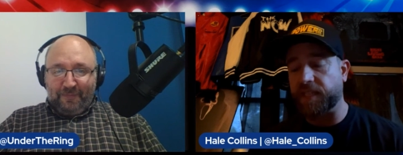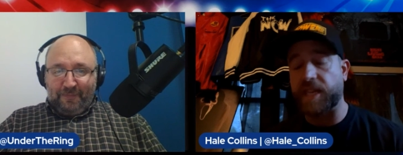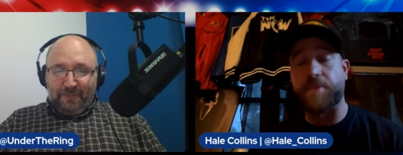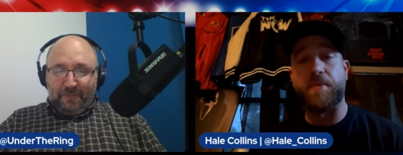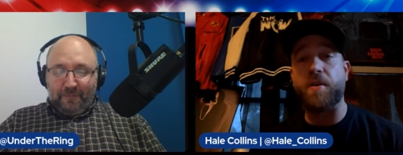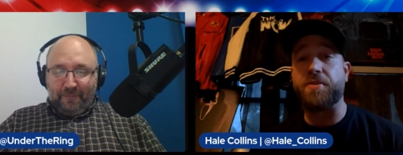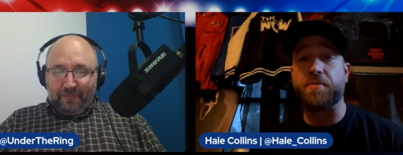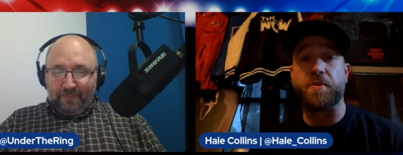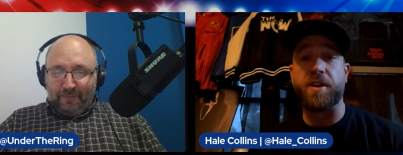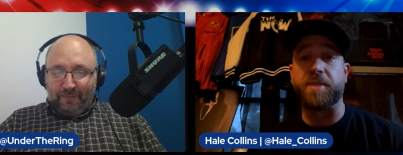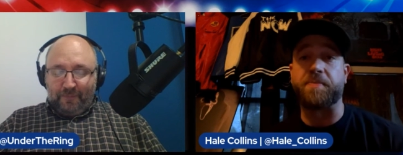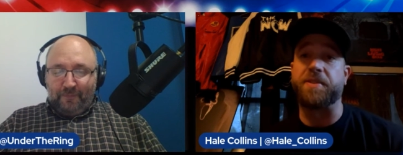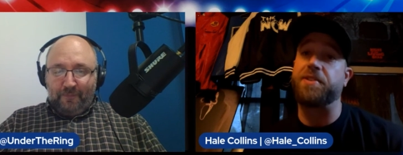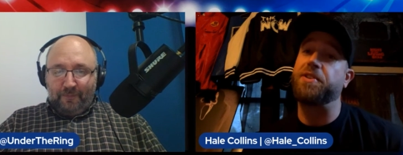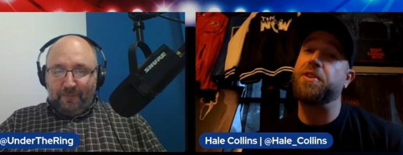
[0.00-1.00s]
Speaker 1: they both
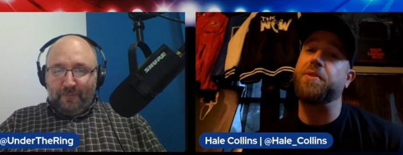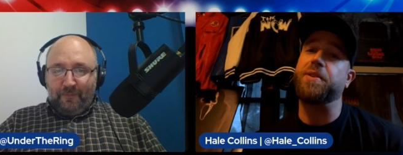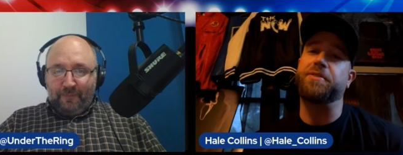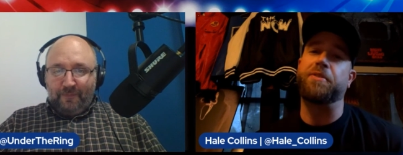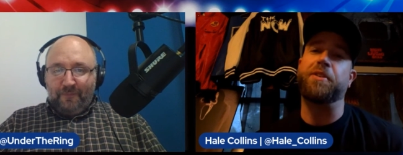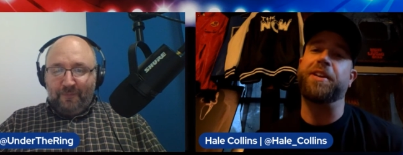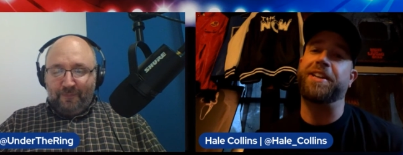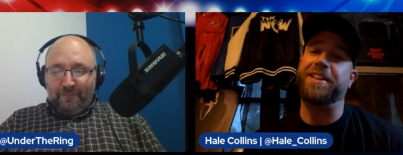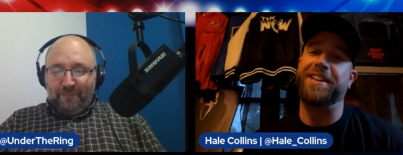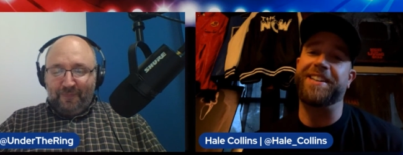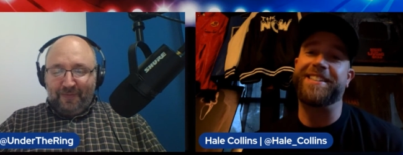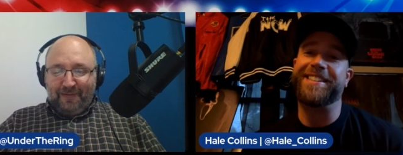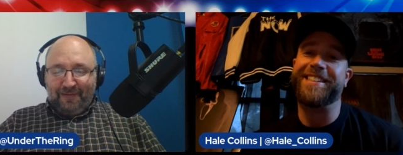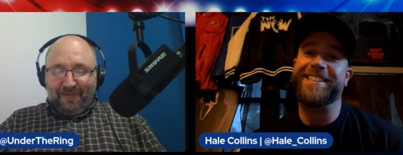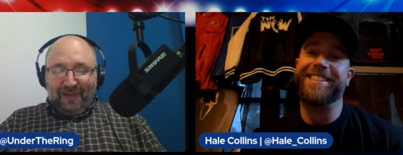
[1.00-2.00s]
work, but the new one's really
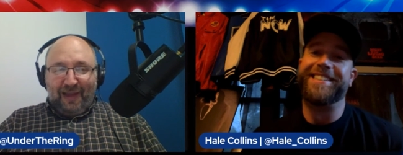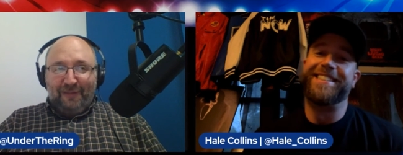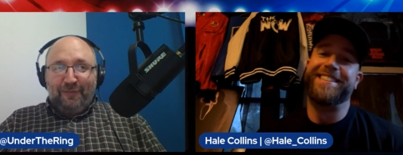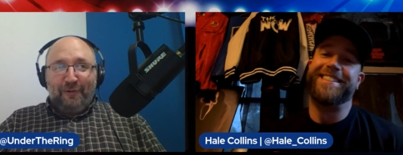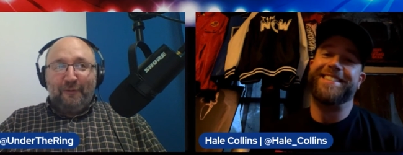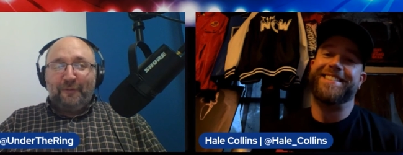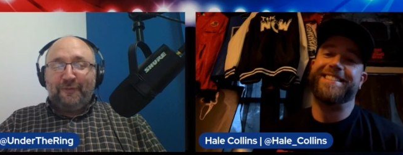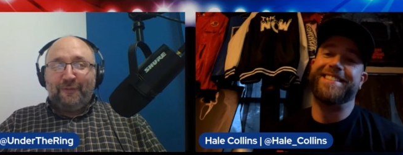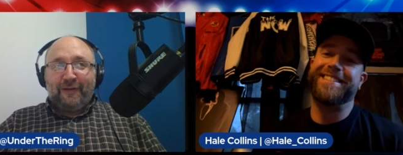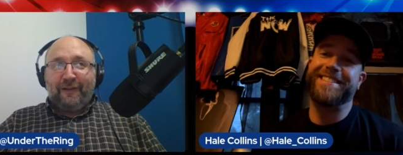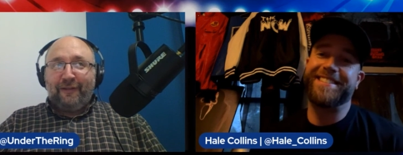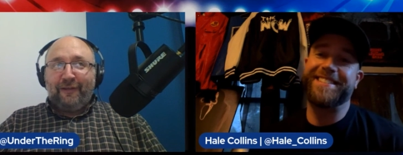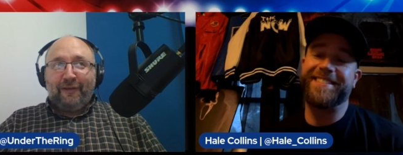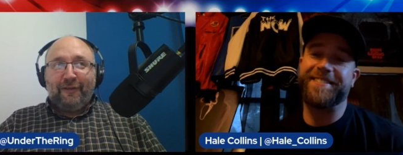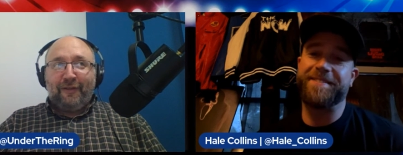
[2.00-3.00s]
good.
Speaker 2: I thought it was
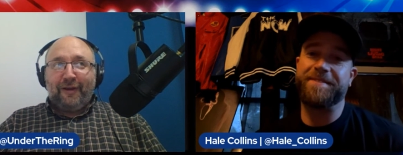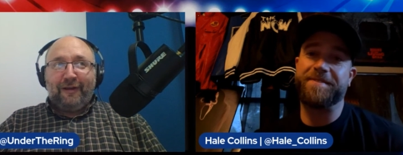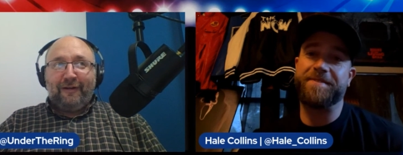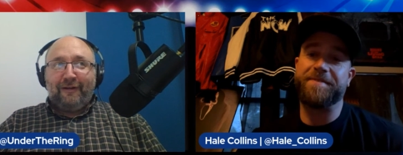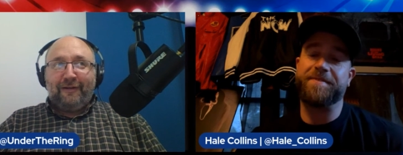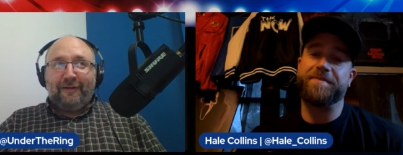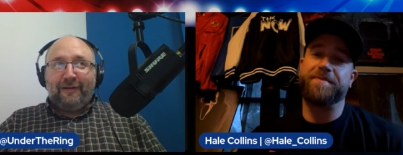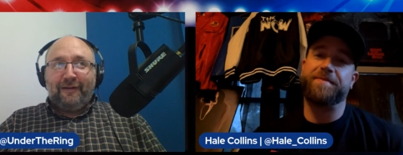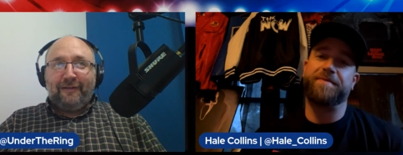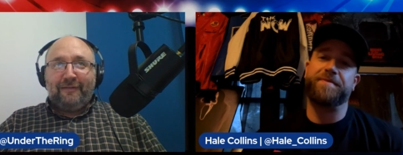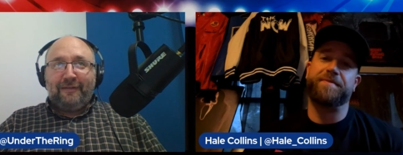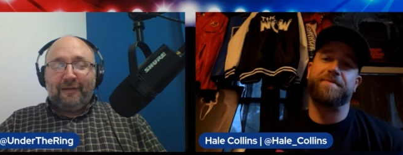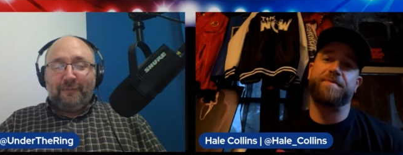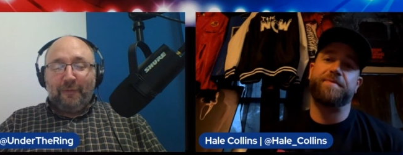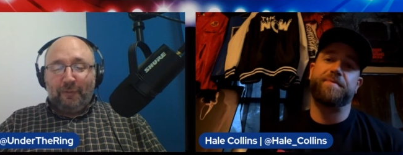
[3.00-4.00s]
funny the other night on
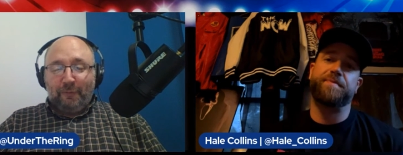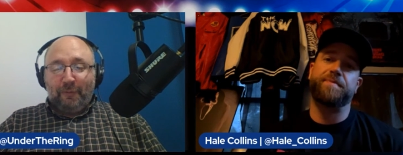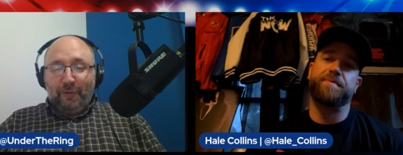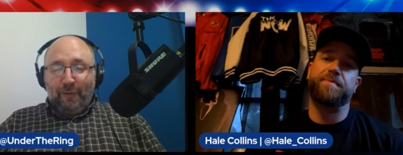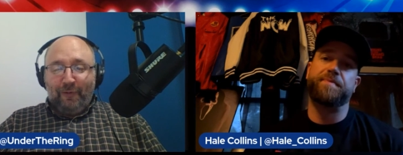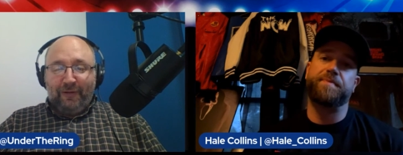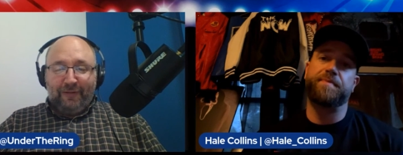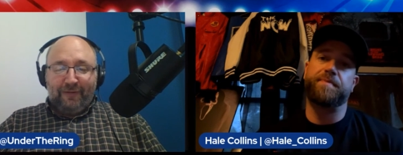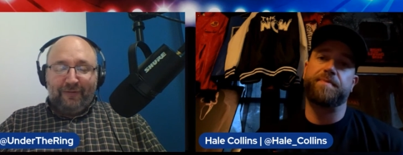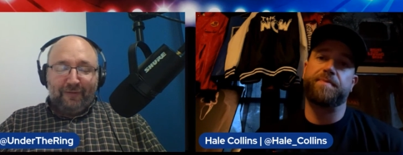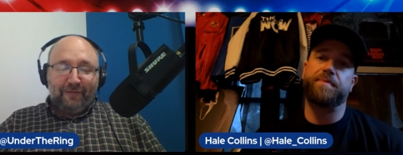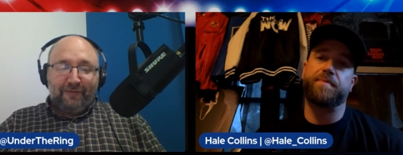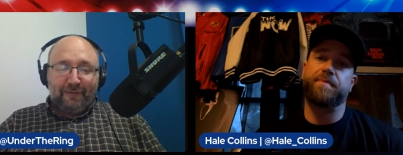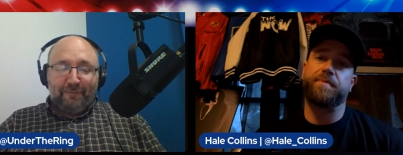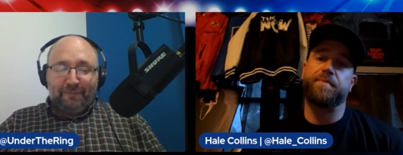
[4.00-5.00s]
we were recording this
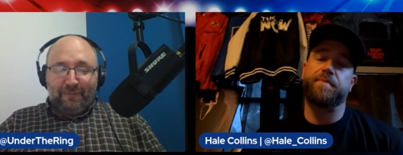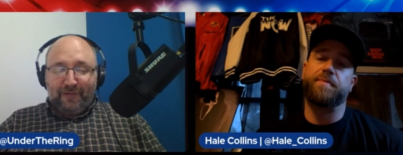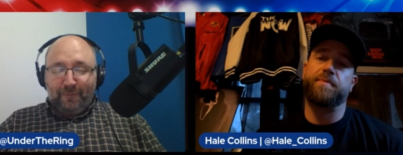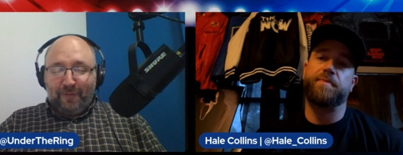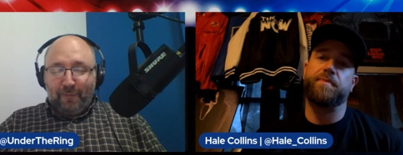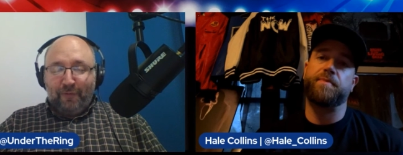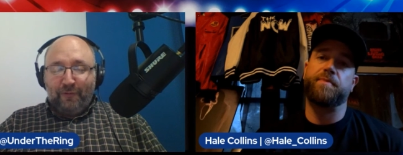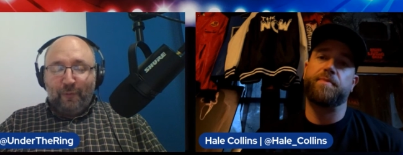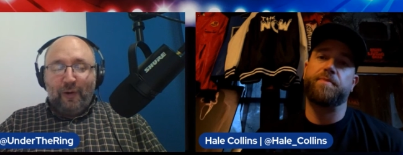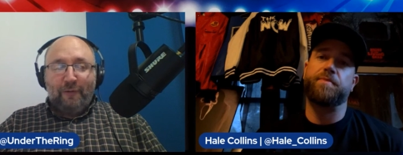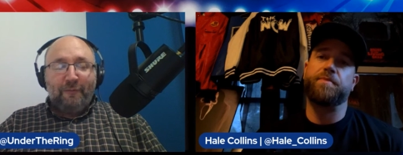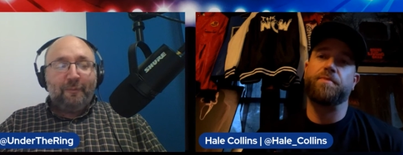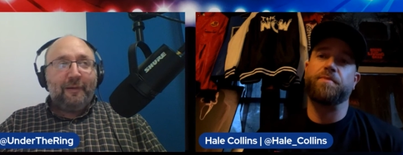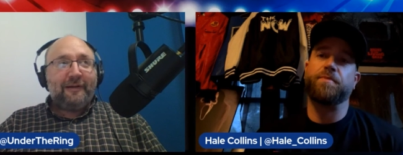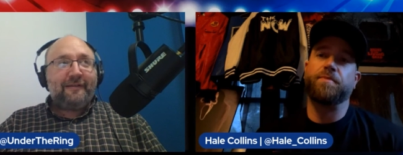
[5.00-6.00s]
on September
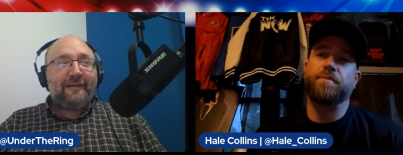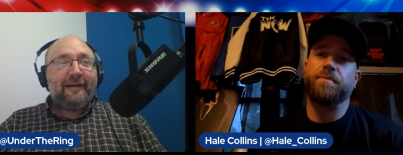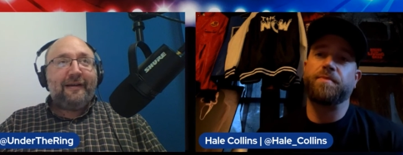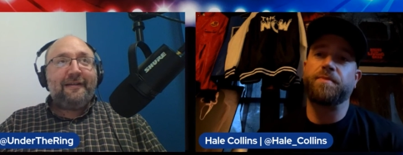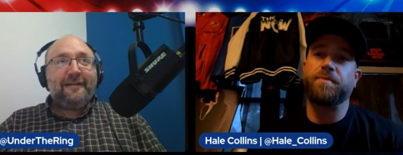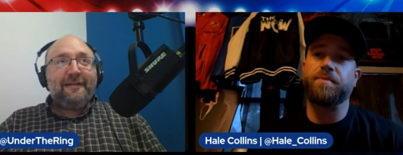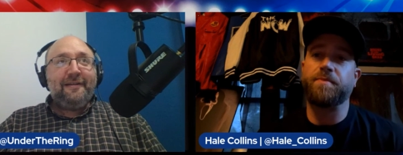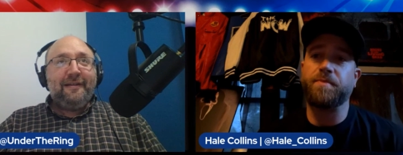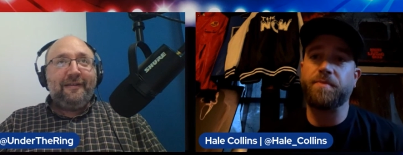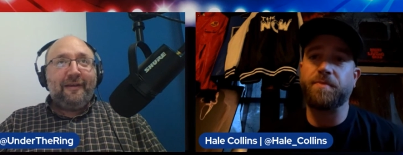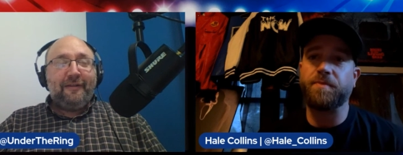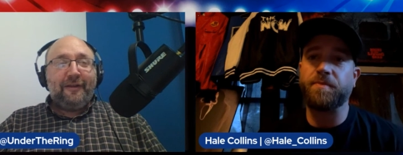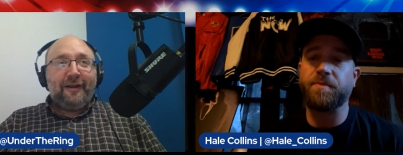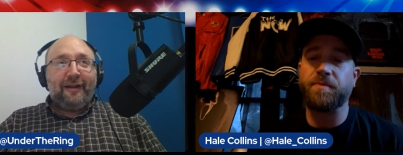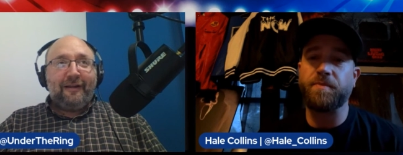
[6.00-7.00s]
12th, but the
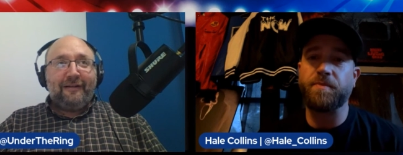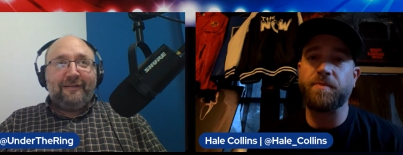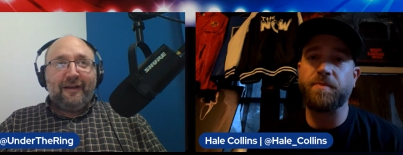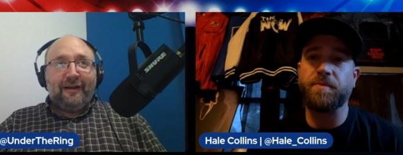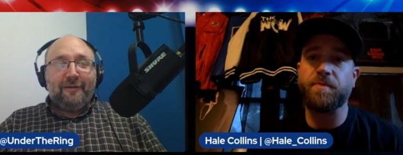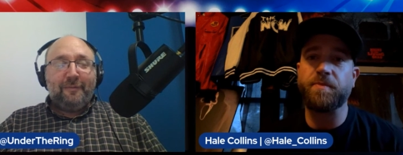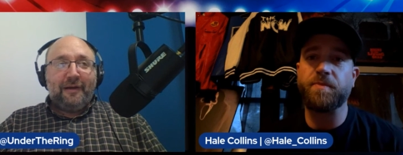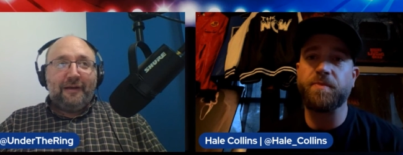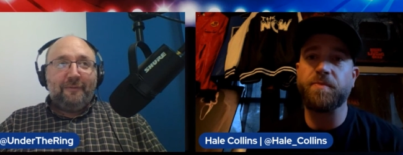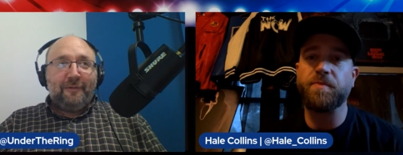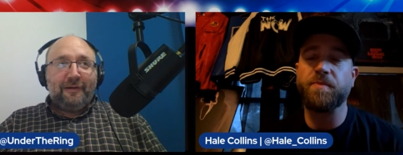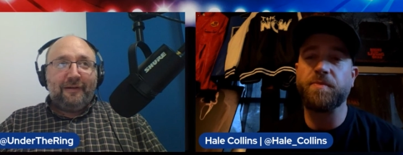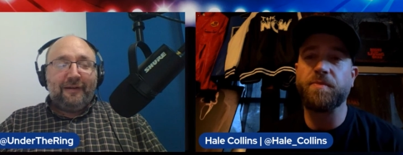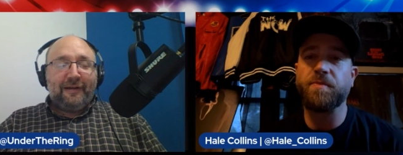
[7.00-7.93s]
other night on Dynamite when